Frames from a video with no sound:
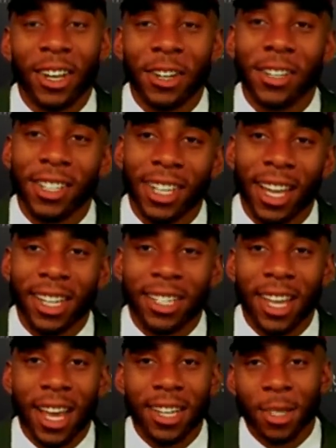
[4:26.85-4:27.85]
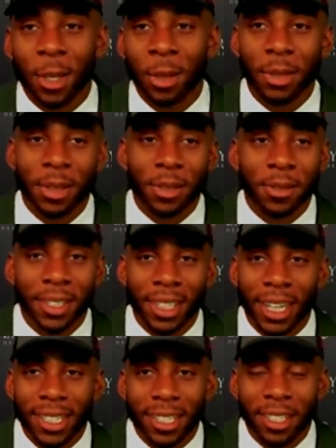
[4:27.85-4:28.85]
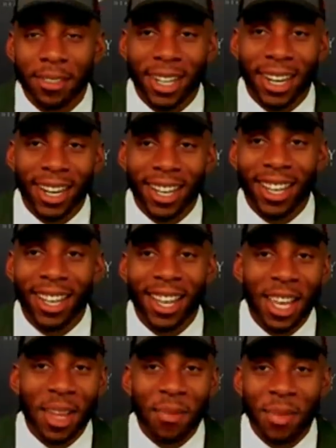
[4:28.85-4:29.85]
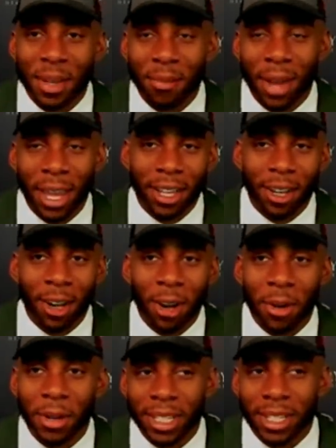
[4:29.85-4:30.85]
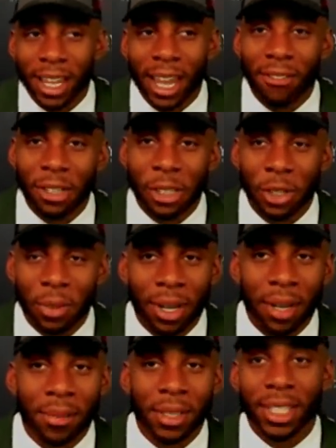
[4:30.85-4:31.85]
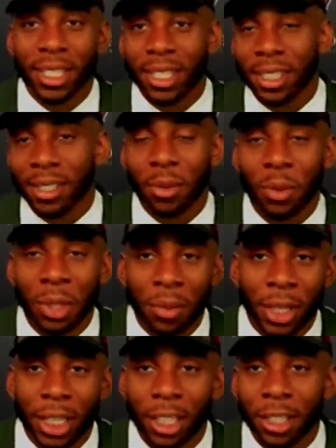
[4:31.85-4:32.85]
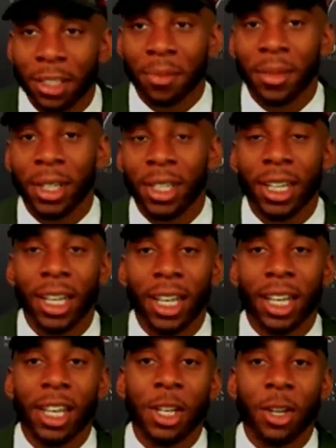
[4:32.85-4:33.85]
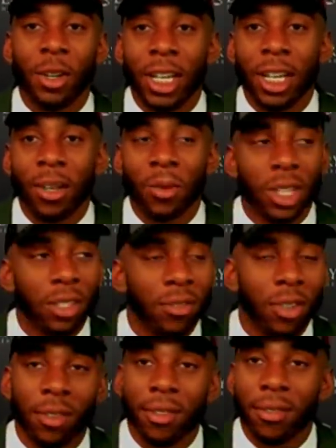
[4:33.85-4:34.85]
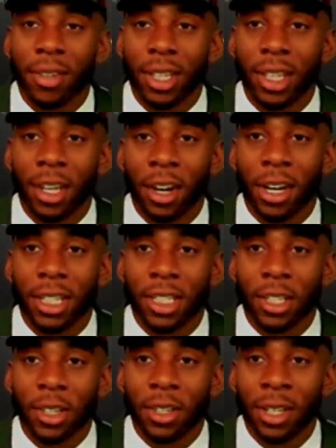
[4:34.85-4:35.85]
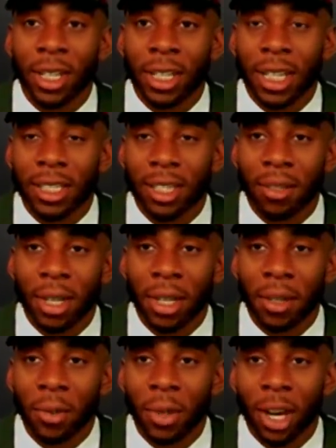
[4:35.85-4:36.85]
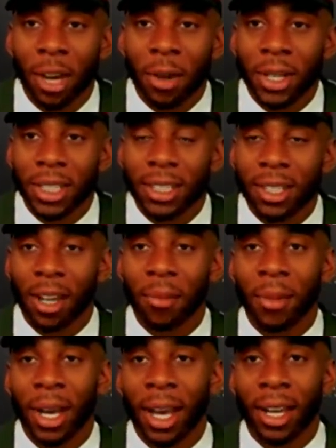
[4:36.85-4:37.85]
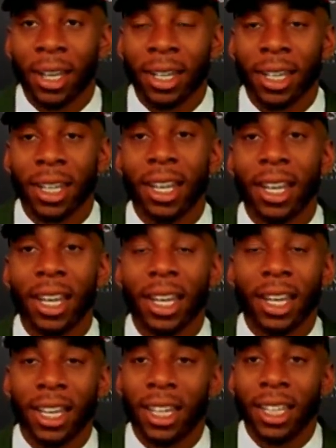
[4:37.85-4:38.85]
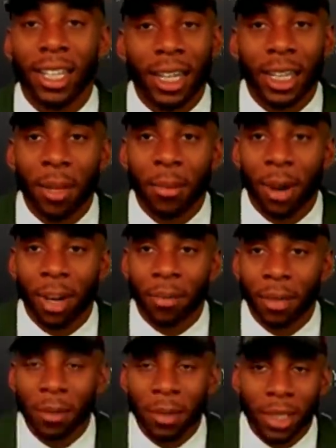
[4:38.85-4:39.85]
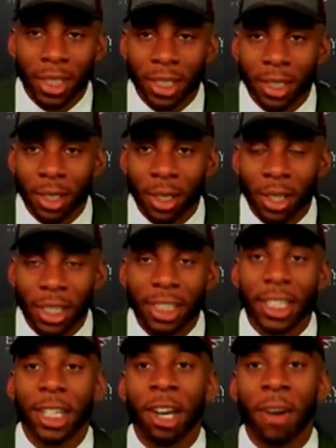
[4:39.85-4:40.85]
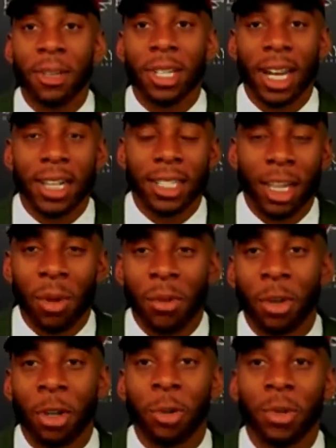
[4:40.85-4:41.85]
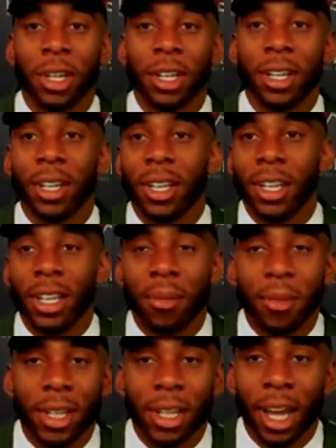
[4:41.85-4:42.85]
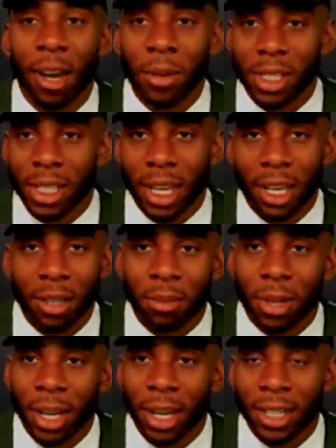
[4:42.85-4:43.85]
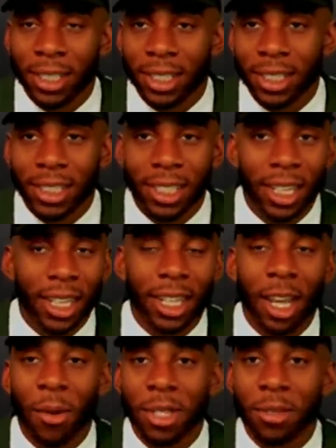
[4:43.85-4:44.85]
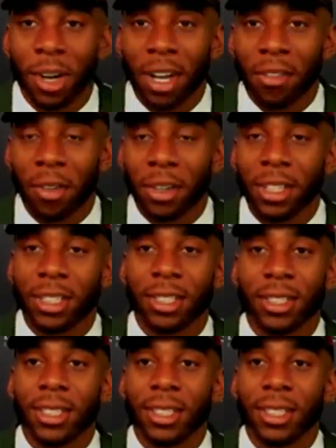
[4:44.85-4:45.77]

Oh yeah, I, I scooped him, and that's something that uh, me and Micah always laugh and joke about because we beat him, and you know he didn't rush for over fifty yards, so that's something that we always talk about, and he he hate that part of me because you know he's he always like to say we recruited, but nah, we just had good players, and they wasn't ready for us.